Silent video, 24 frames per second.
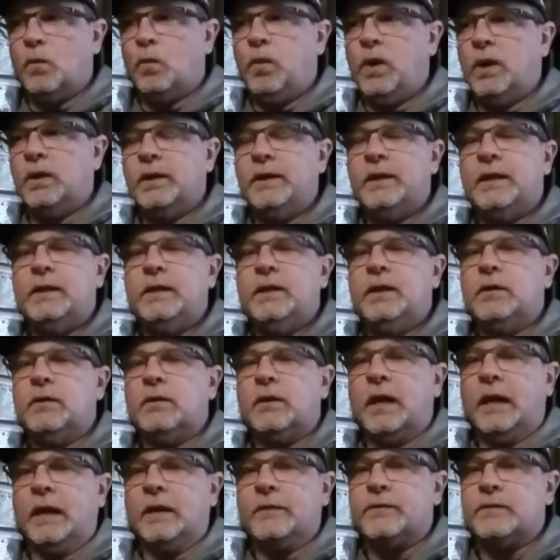willing and
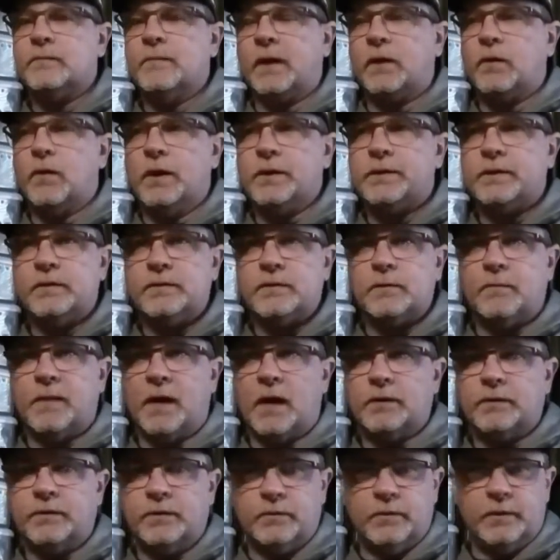eager to answer my questions
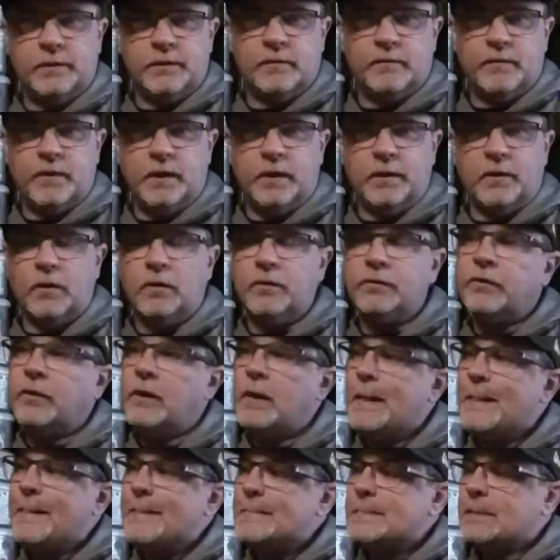about doing the videos,
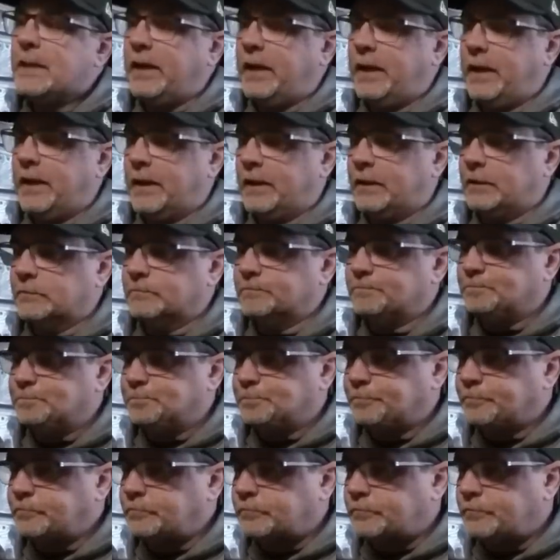and
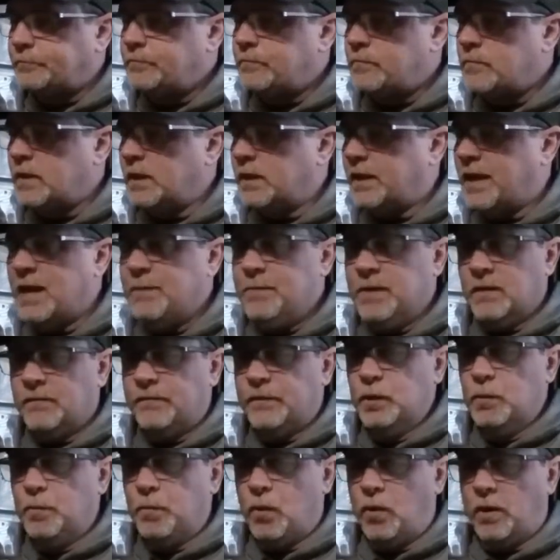gave me a
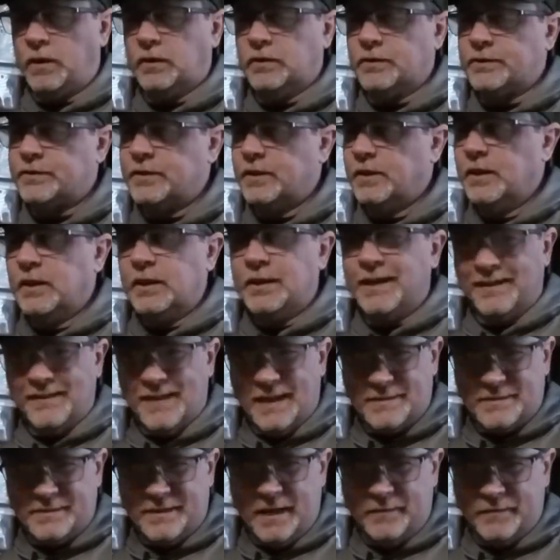few pointers, and
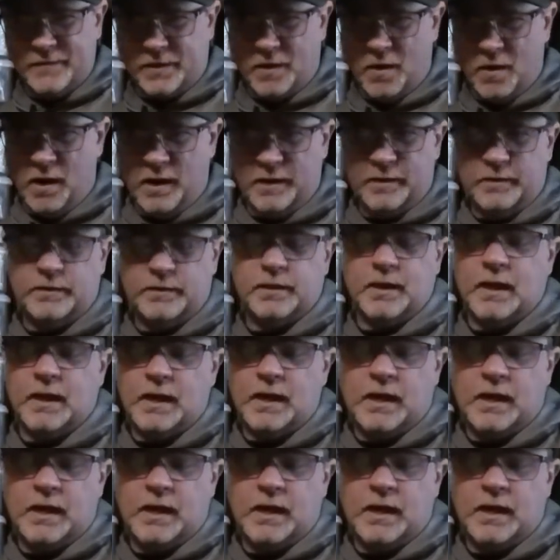that's Dave Scott.